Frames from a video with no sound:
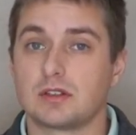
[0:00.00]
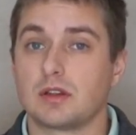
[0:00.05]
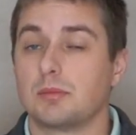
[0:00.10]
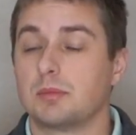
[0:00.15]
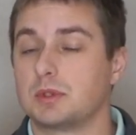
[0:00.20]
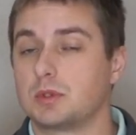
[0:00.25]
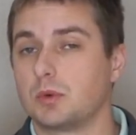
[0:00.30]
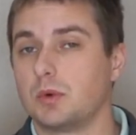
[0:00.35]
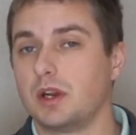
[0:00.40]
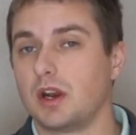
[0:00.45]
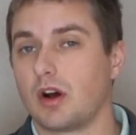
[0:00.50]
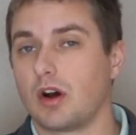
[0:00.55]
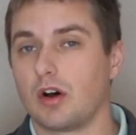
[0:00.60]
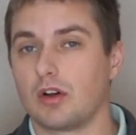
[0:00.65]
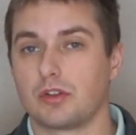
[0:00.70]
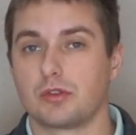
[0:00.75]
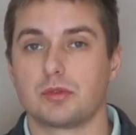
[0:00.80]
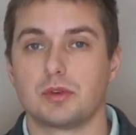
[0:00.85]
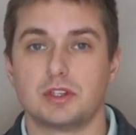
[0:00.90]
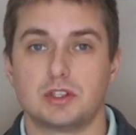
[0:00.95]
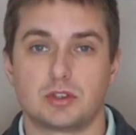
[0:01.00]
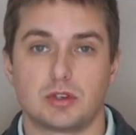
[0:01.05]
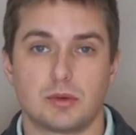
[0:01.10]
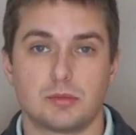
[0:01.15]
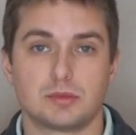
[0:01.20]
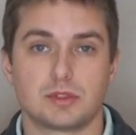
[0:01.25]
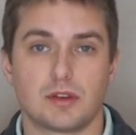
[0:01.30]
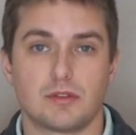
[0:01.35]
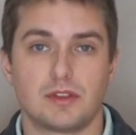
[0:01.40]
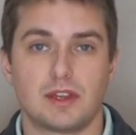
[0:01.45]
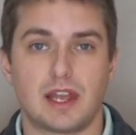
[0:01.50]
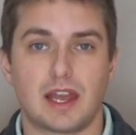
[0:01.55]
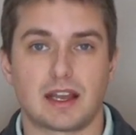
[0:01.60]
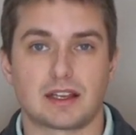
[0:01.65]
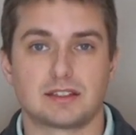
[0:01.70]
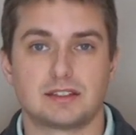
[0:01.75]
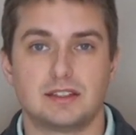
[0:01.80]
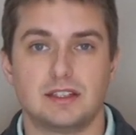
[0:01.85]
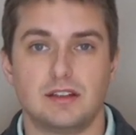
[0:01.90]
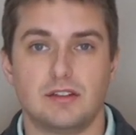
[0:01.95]
between all three trims of the
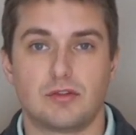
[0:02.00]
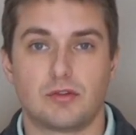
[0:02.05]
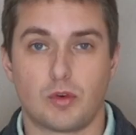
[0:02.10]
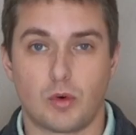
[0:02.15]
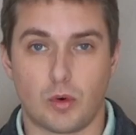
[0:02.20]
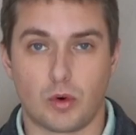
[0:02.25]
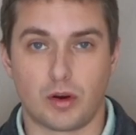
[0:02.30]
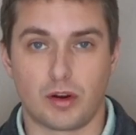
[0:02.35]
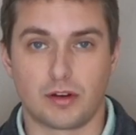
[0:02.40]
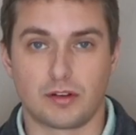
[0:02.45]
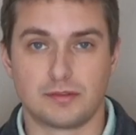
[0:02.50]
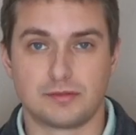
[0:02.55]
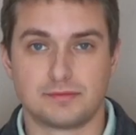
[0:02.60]
XT4.